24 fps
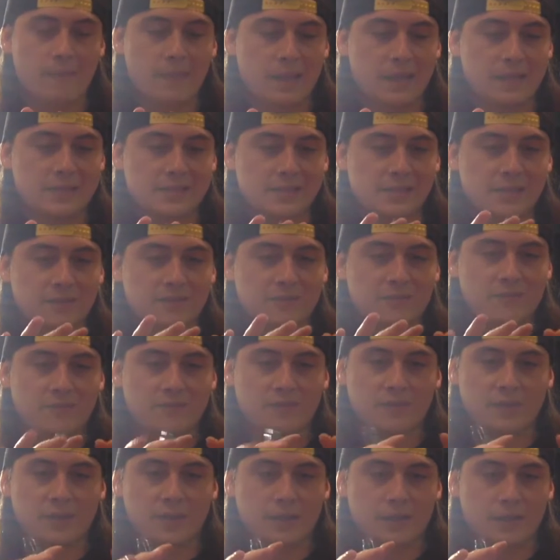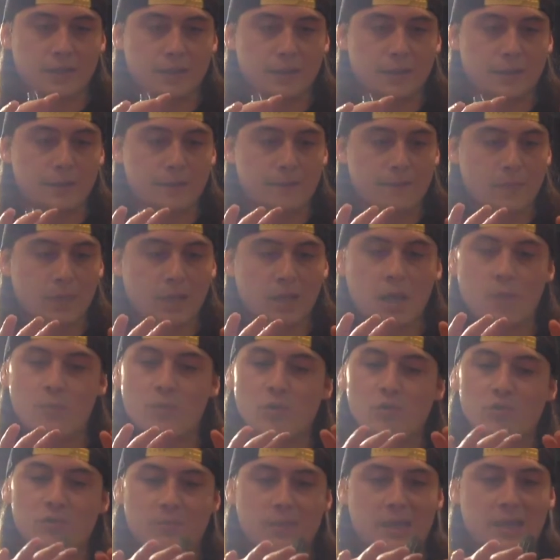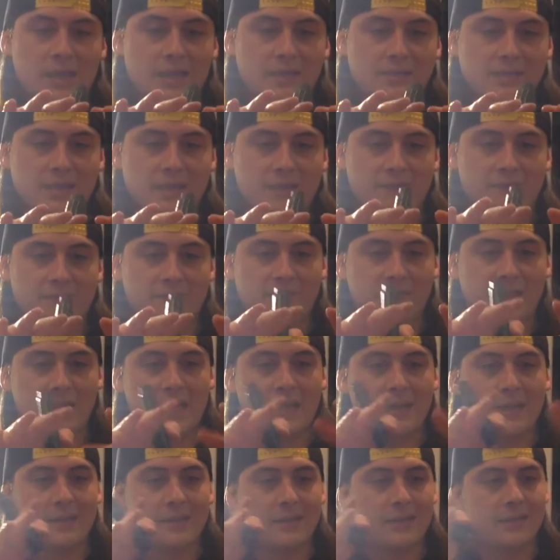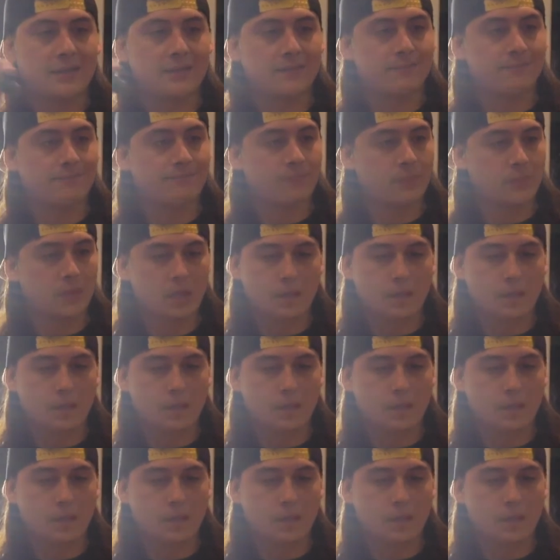as if I come in with my hands kind of flat and then